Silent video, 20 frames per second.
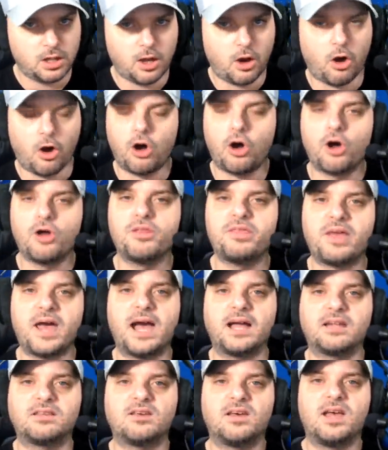all
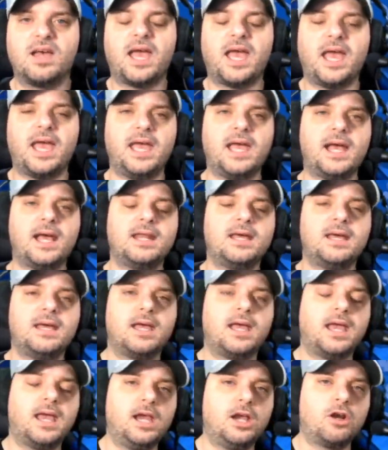that. And
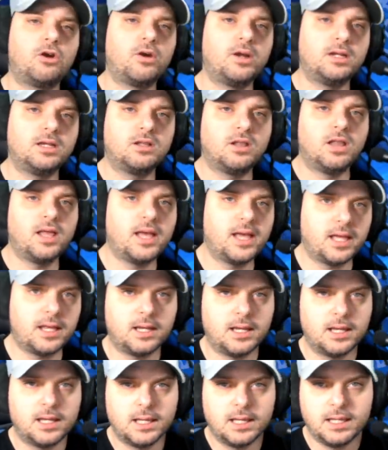Aaron
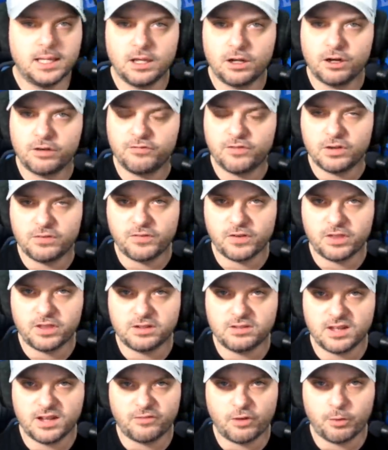Glenn, he interviewed for the
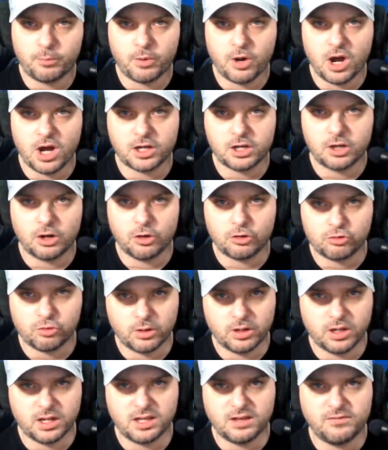Denver Broncos. We're
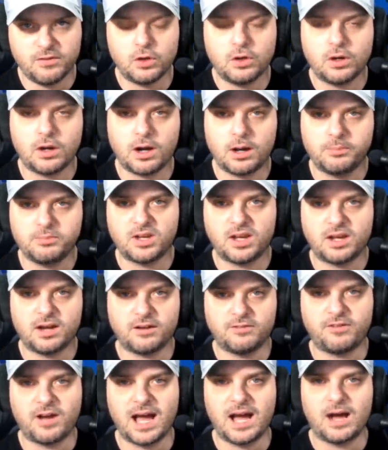going to give you an update
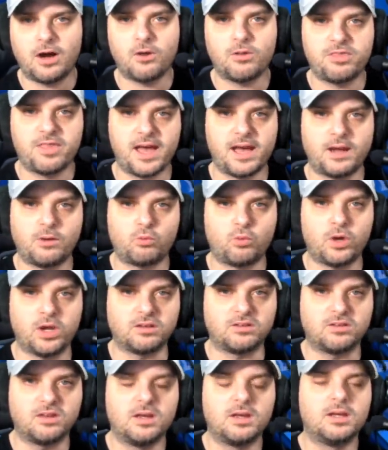of how that
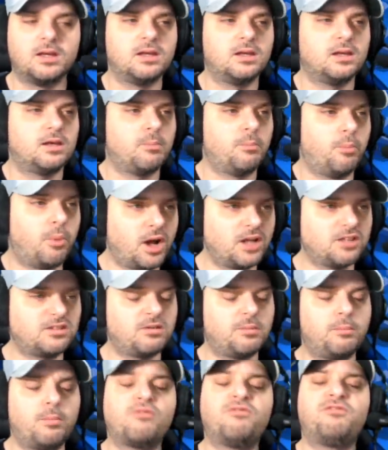went. But
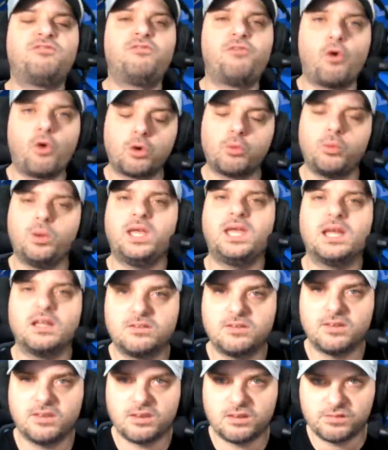before we get
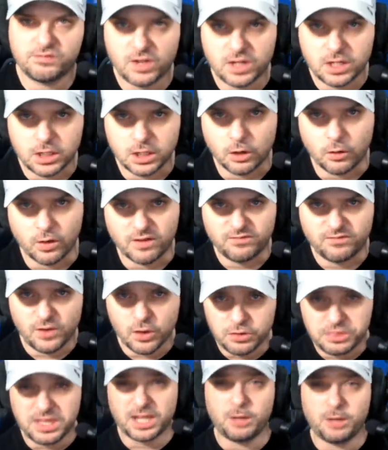into this video, if you
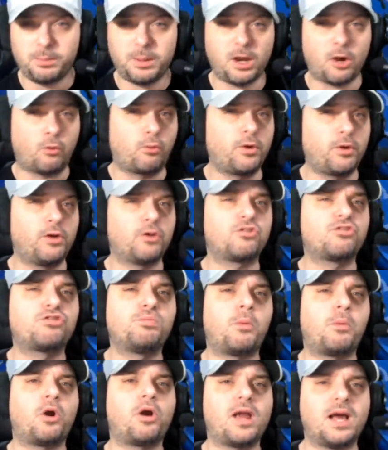think it'd be a real
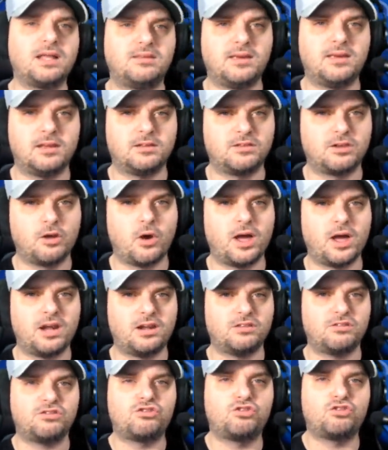smart idea to go ahead
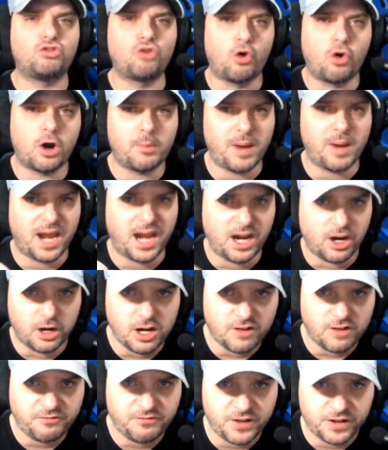and storm
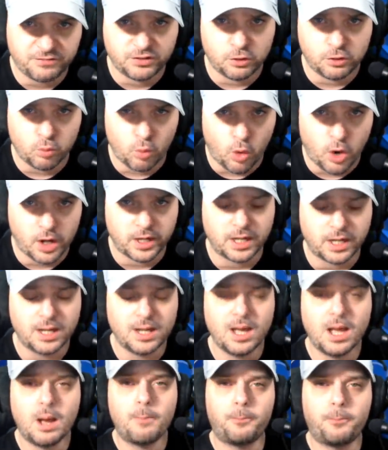Area 51
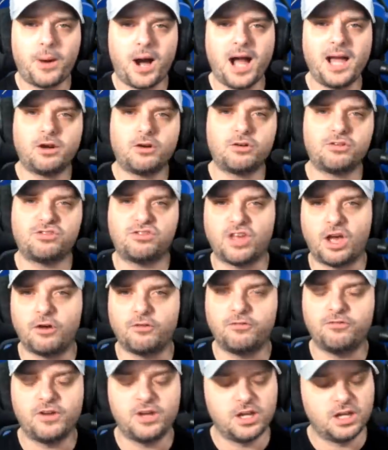by
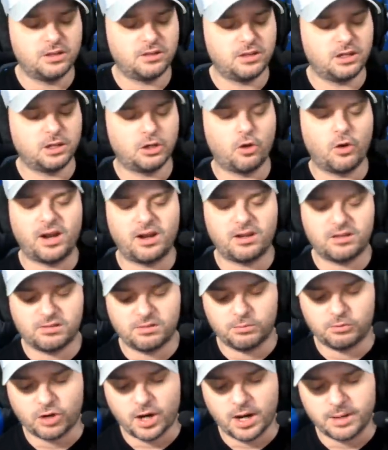yourself, then go ahead and
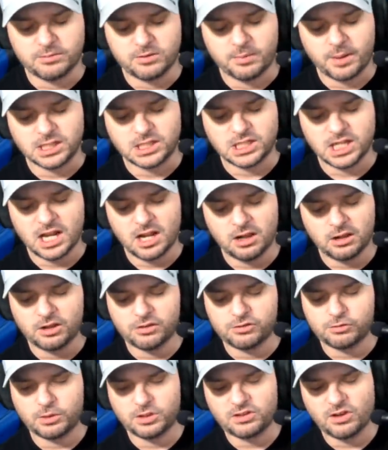subscribe to my channel,
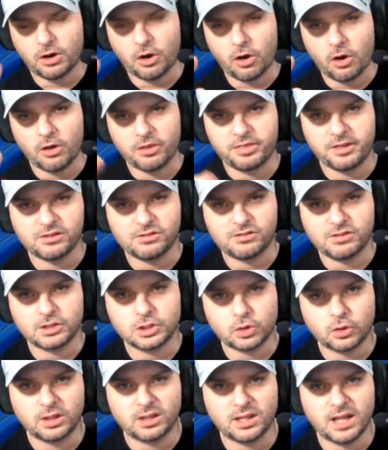because we talk all things
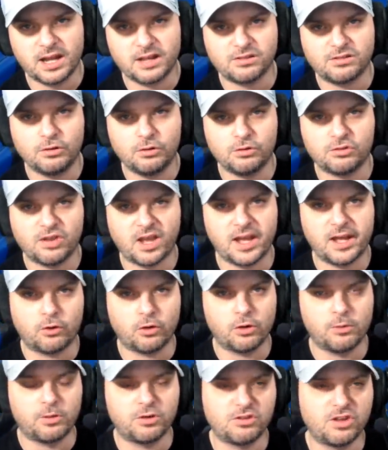Detroit Lions news and
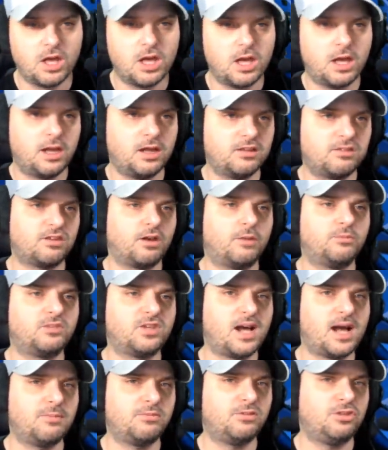rumors, and
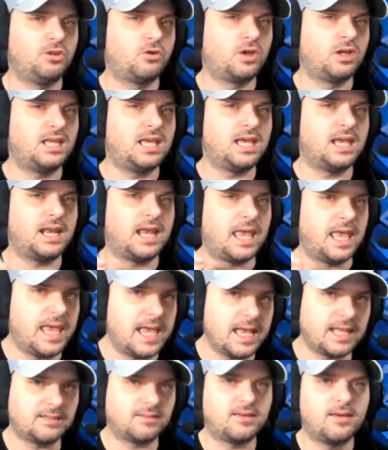sometimes you can get
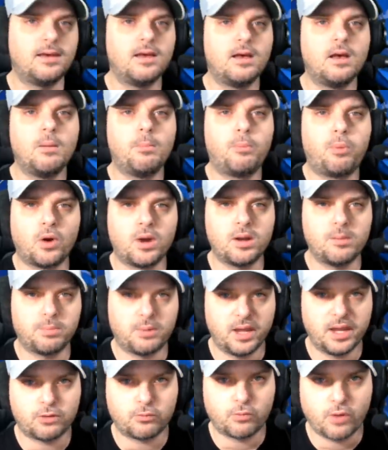hit
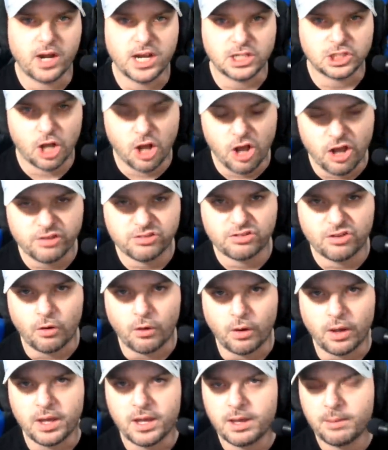point-blank range.
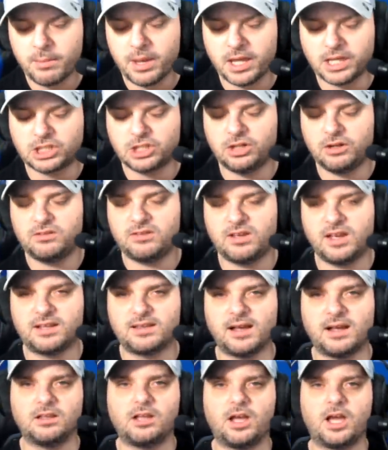Also, make sure you take
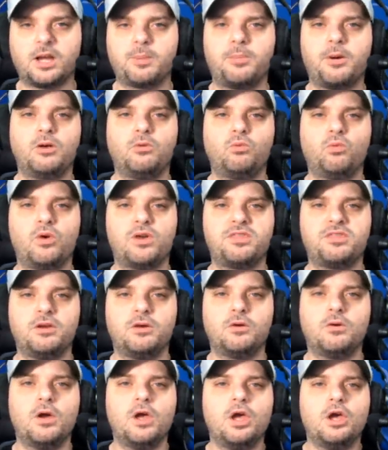that like button with
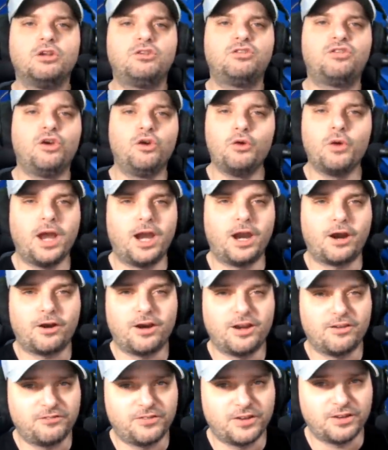you to
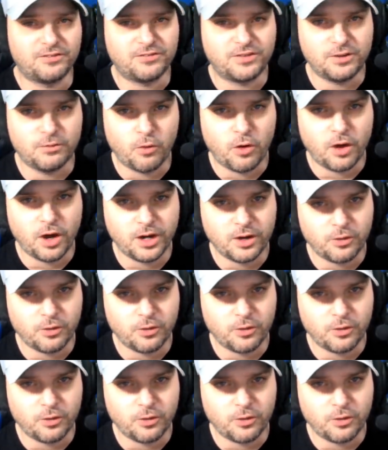Area 51